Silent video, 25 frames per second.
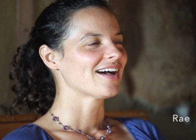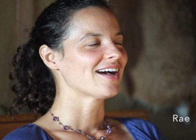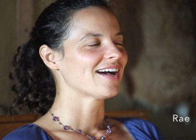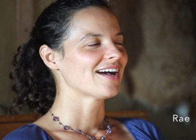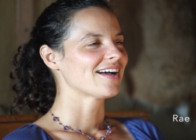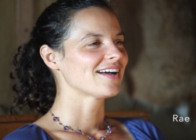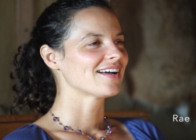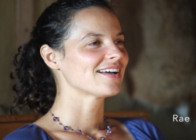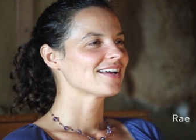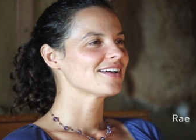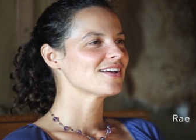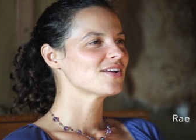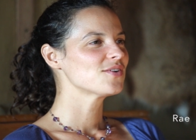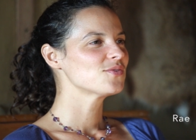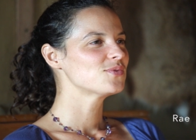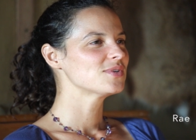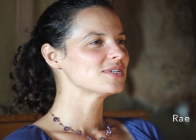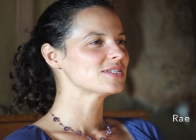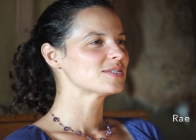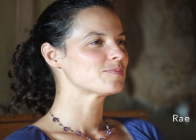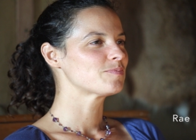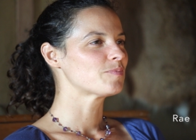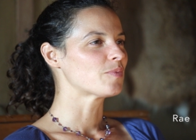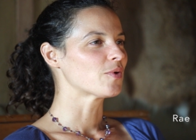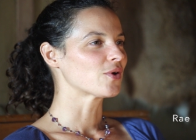I
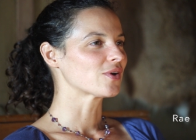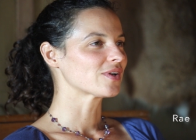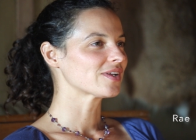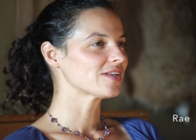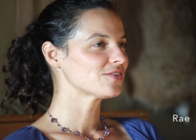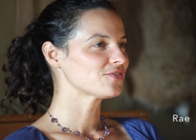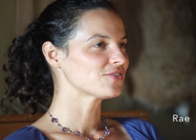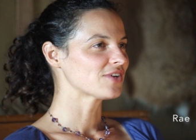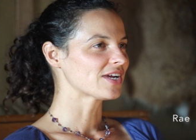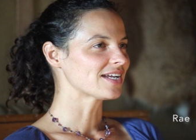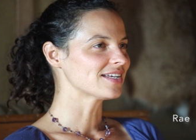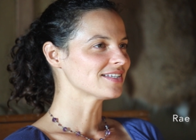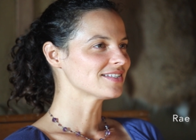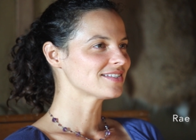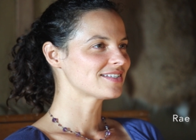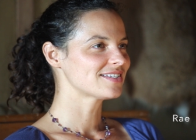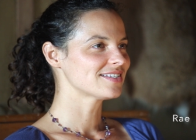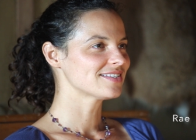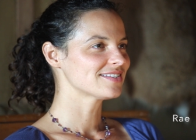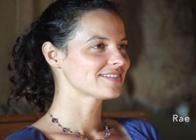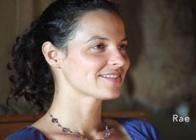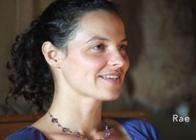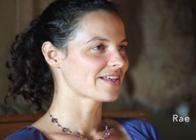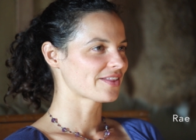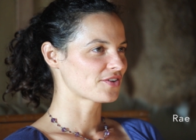was born and raised
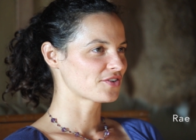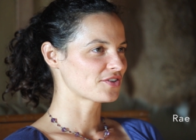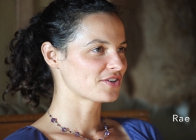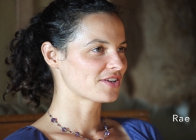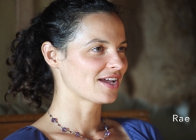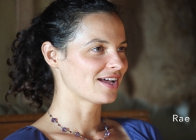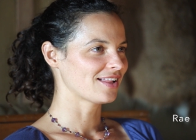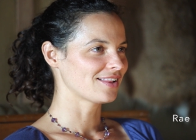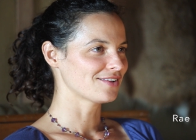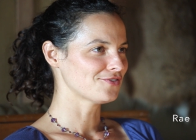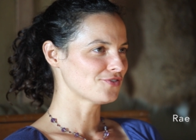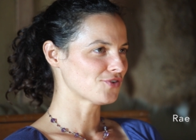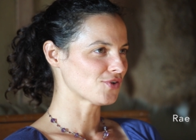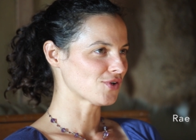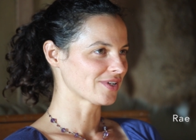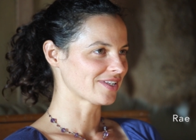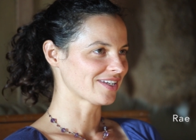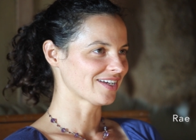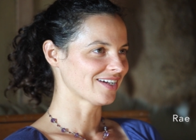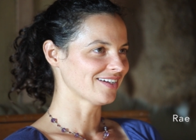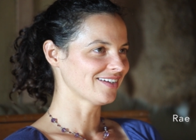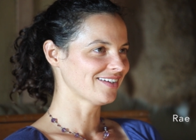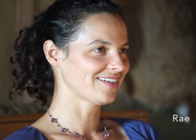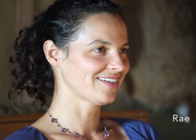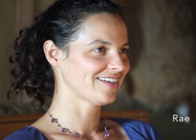in Southern
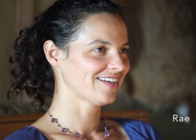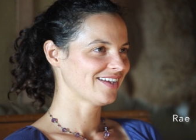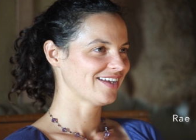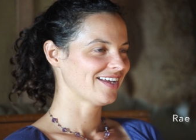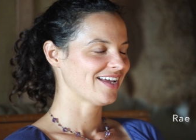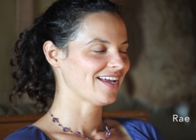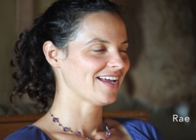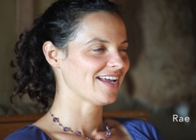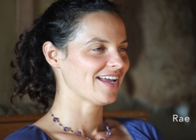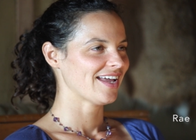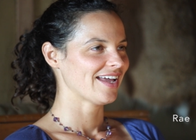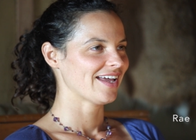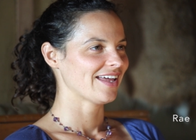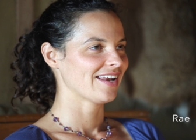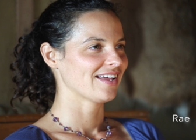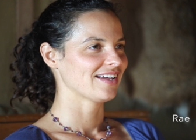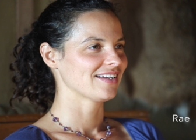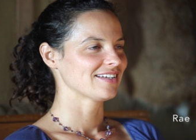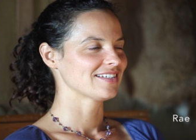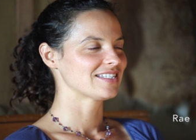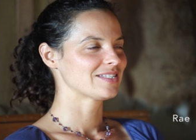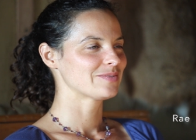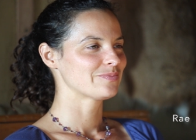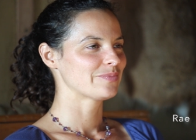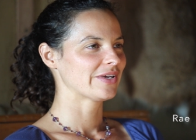California, and
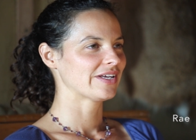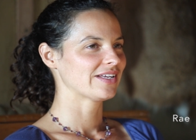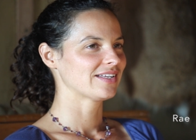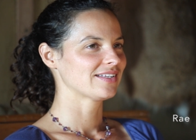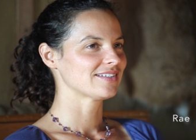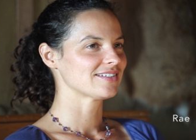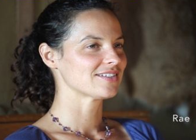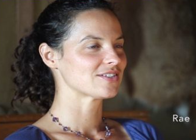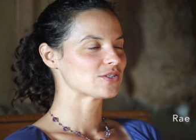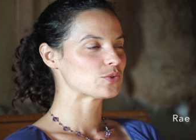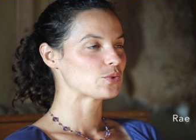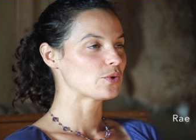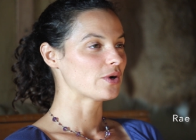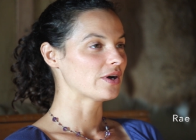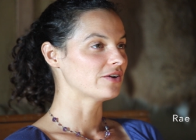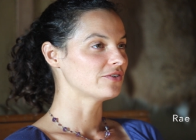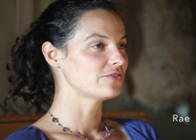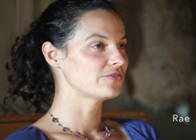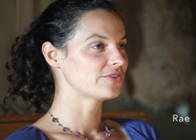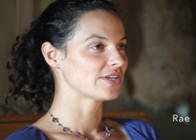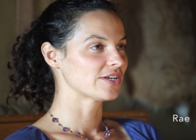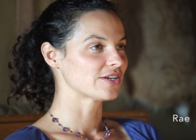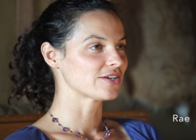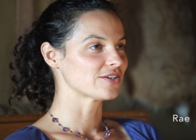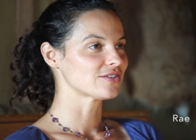I spent
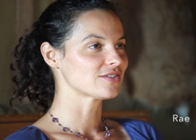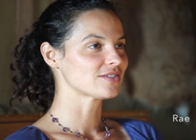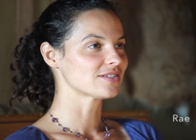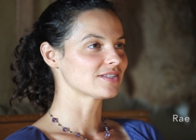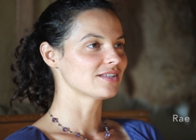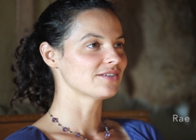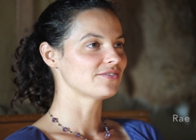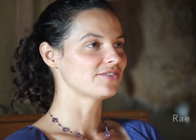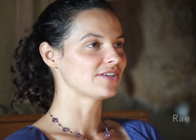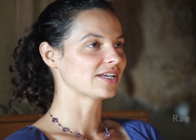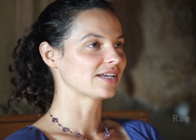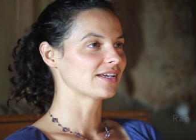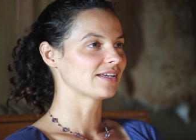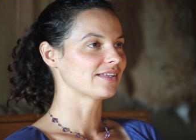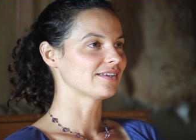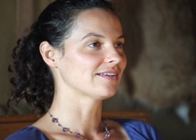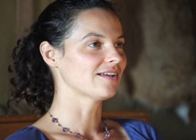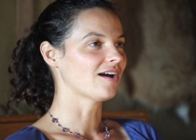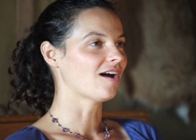12 years living in